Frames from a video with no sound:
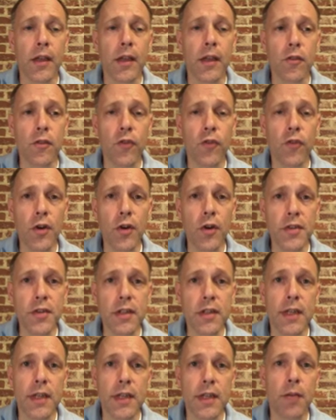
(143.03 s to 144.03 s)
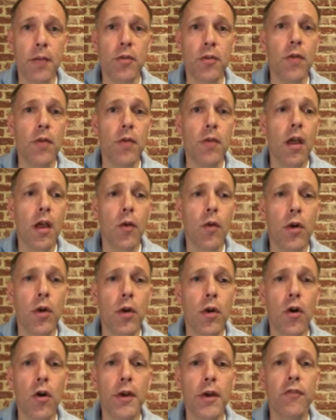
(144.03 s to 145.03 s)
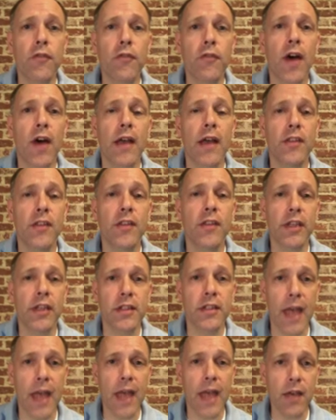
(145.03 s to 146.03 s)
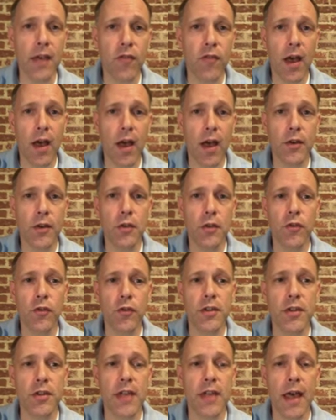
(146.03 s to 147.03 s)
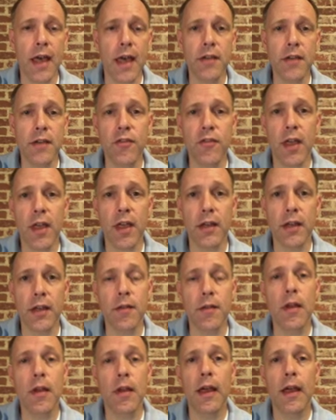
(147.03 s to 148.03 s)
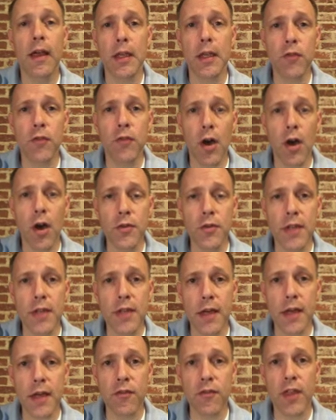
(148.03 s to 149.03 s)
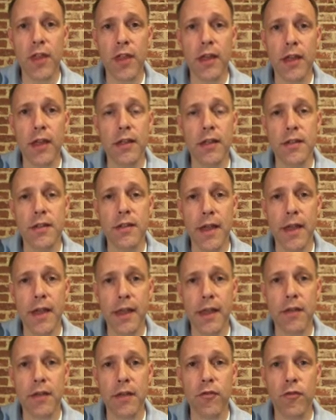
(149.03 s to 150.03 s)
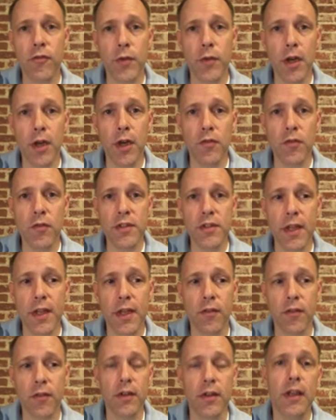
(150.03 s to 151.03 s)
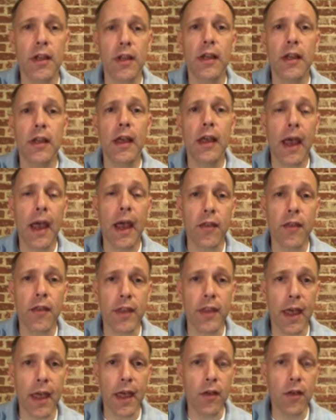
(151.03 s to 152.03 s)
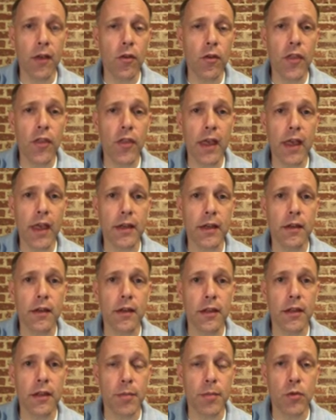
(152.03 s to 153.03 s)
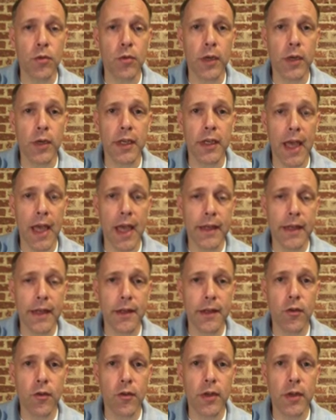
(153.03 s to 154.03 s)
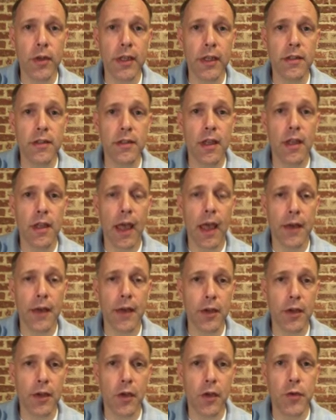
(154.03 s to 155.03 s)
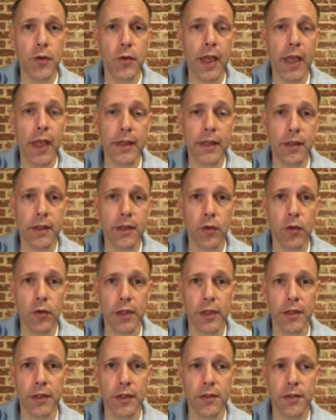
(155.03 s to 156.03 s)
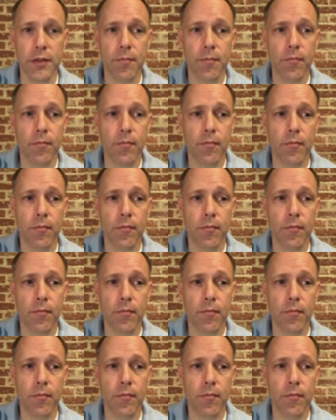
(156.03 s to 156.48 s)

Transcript: In the first example, we're going to find the exact value for sine of theta if cosine of theta is -3/7 and the angle theta is between 90 degrees and 180 degrees.